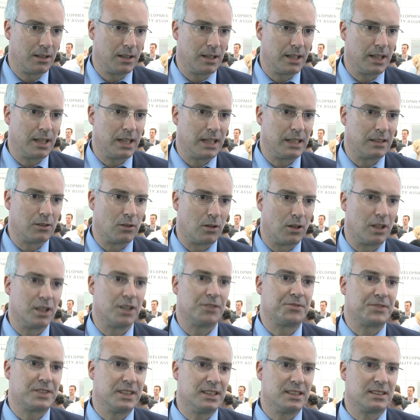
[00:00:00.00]
And all
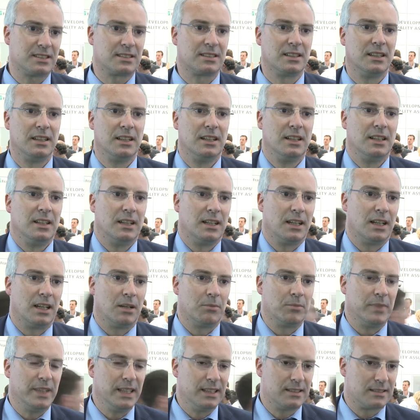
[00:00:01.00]
of this
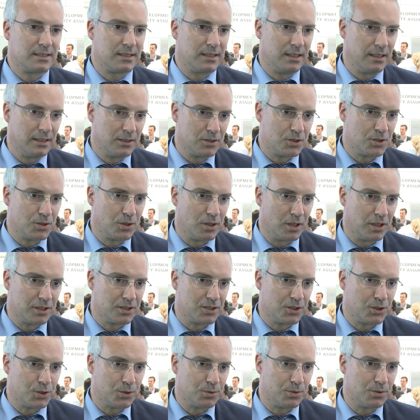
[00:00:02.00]
um, leads then to
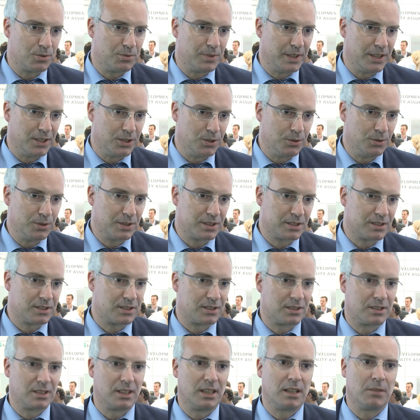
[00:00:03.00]
also to reduced
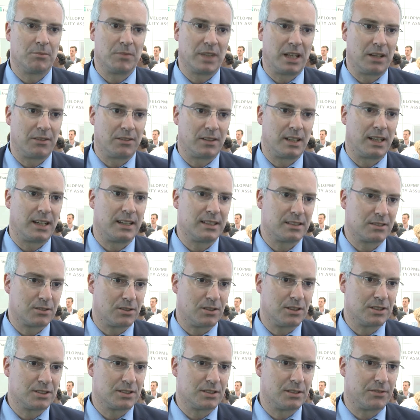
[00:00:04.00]
um, levelized
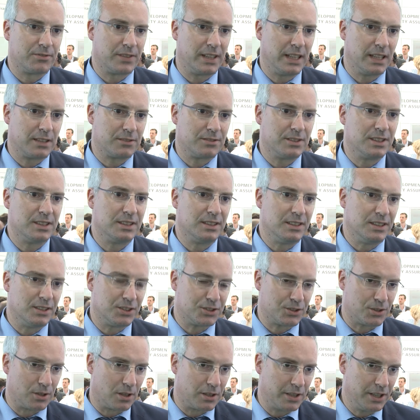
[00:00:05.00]
cost of electricity
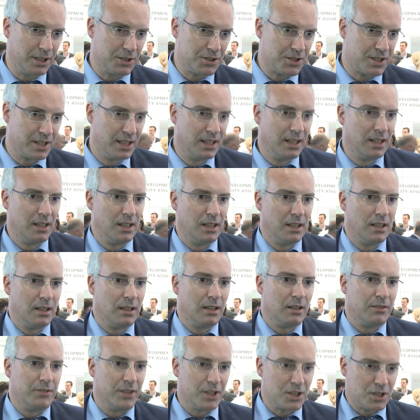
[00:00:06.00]
storage,
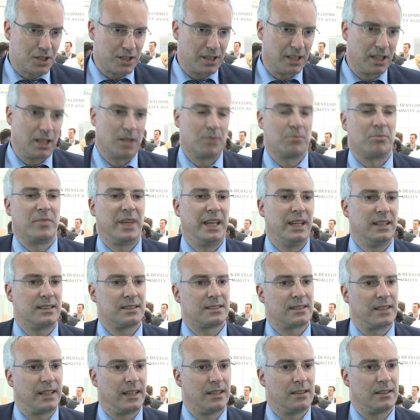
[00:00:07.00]
which um,
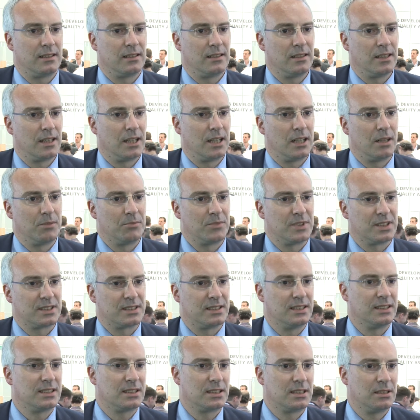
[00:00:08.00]
makes then um, the
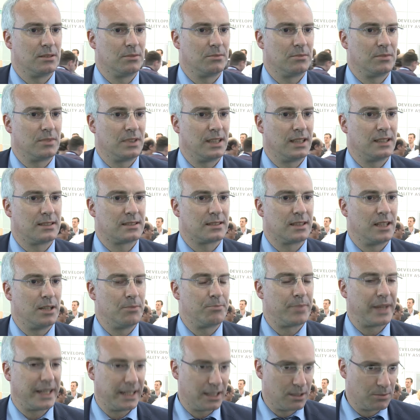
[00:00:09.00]
system, let's say,
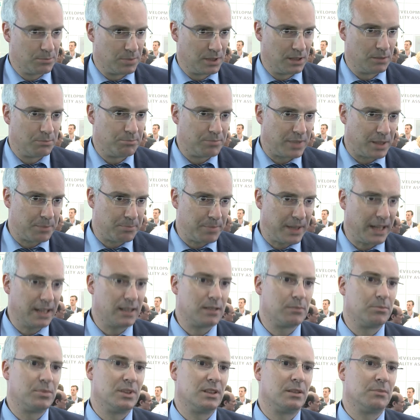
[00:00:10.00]
bankable. But
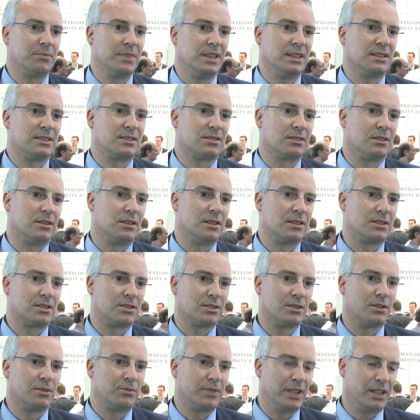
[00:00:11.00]
bankable means
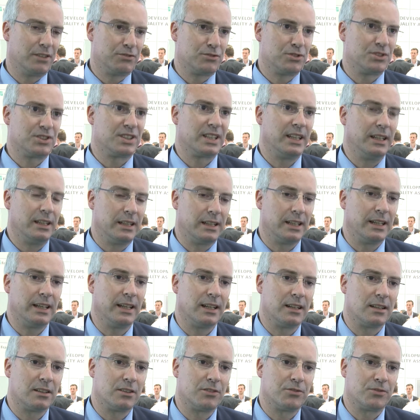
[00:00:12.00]
also we have to take
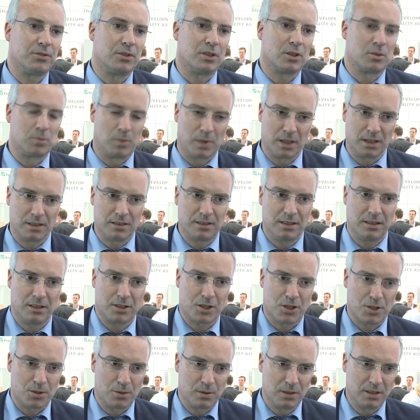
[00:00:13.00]
care for quality
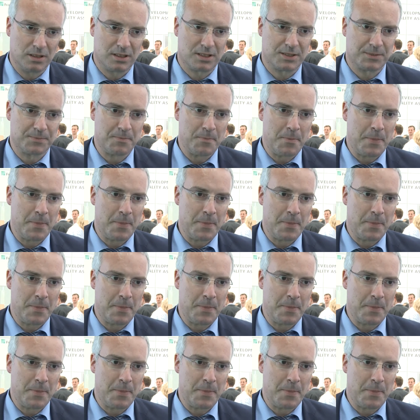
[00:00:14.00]
assurance.